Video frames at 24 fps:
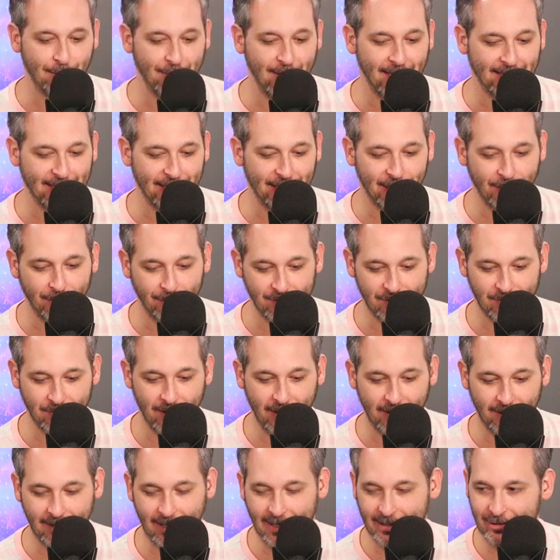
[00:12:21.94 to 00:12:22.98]
Magneto as
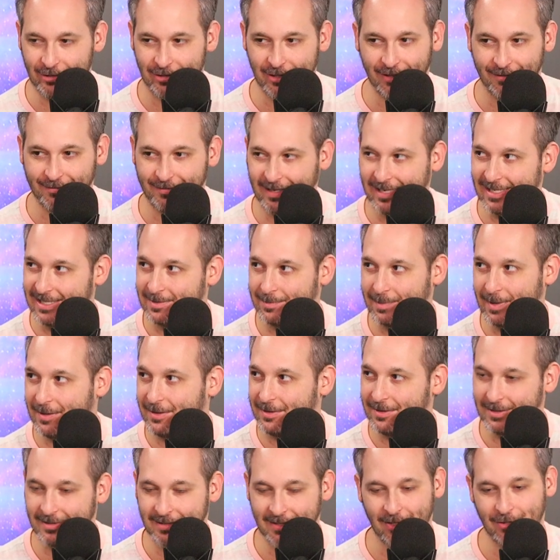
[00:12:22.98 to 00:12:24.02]
well. I just think
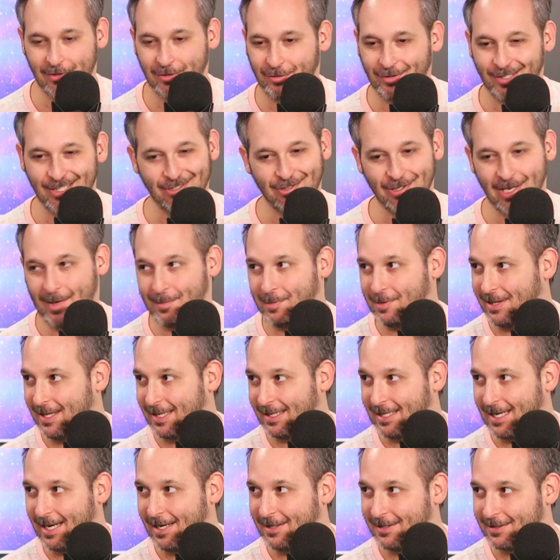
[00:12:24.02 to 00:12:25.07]
Fassbender does such a great job with
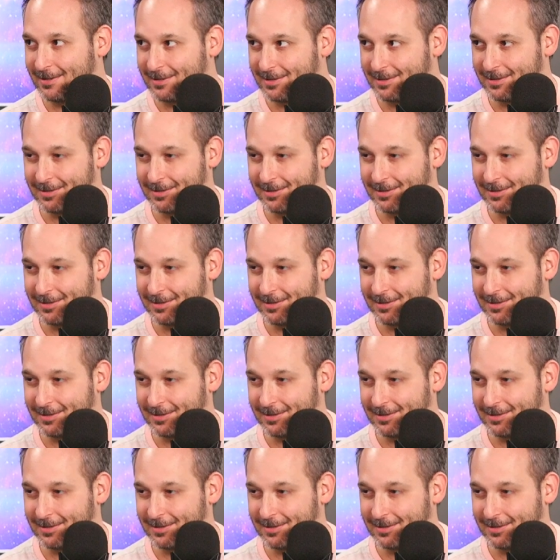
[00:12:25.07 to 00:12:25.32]
that character.